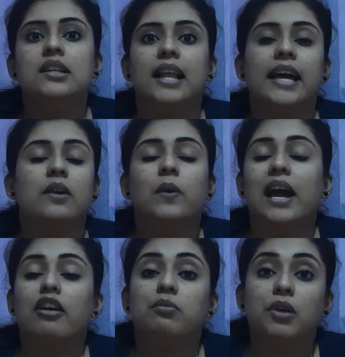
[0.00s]
Like we
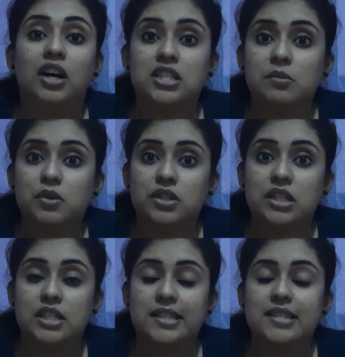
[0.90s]
have project
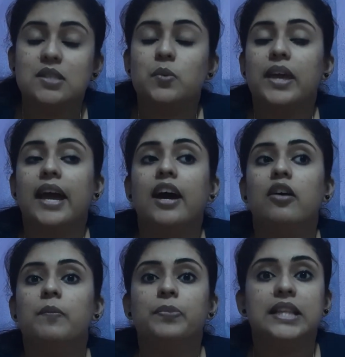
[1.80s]
positions, we
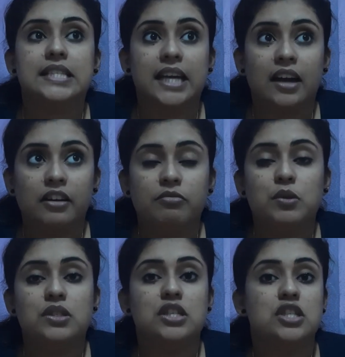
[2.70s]
have JRF
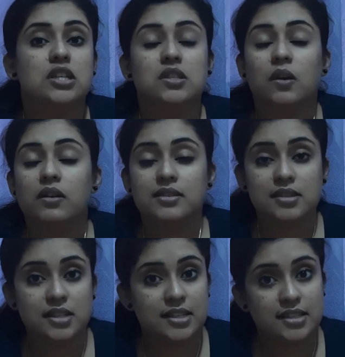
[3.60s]
positions or
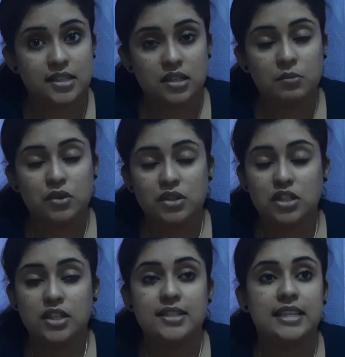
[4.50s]
research assistant
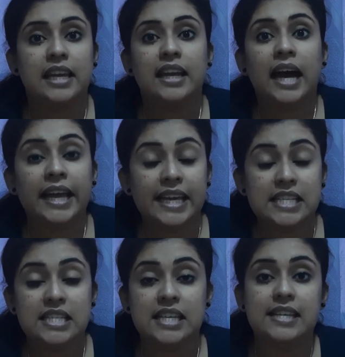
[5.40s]
positions in
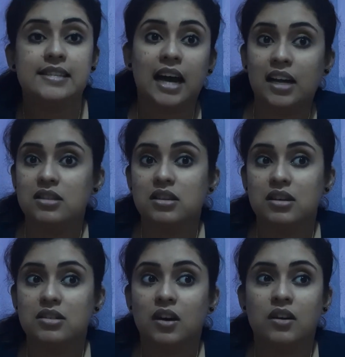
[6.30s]
IITs,
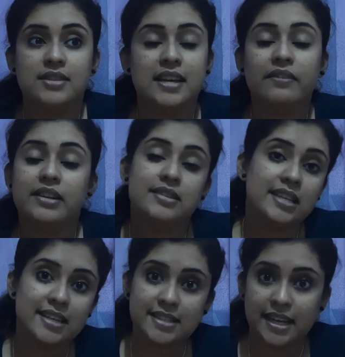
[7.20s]
ISERS or several
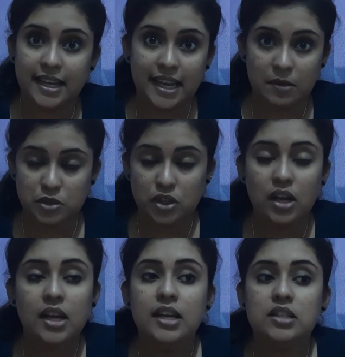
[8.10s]
CSIR labs.
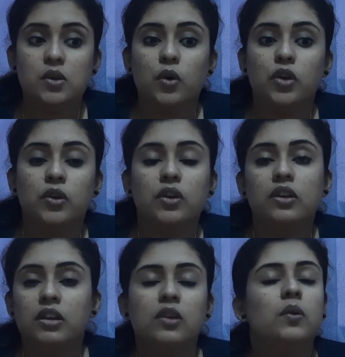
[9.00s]
So you
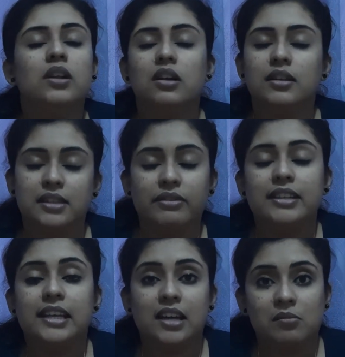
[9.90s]
will
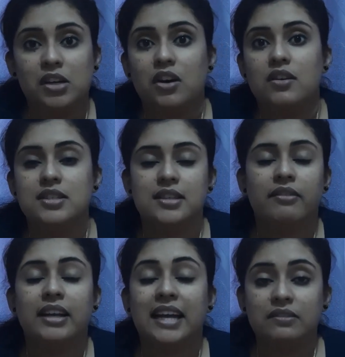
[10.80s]
definitely come across
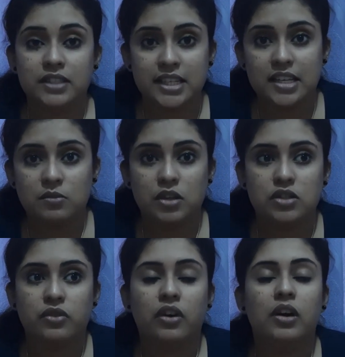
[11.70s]
several
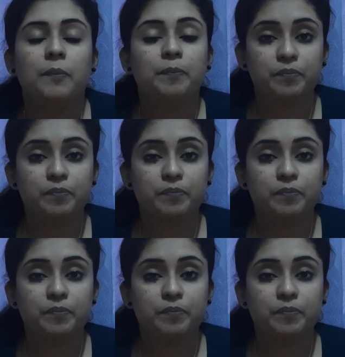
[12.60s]
advertisements for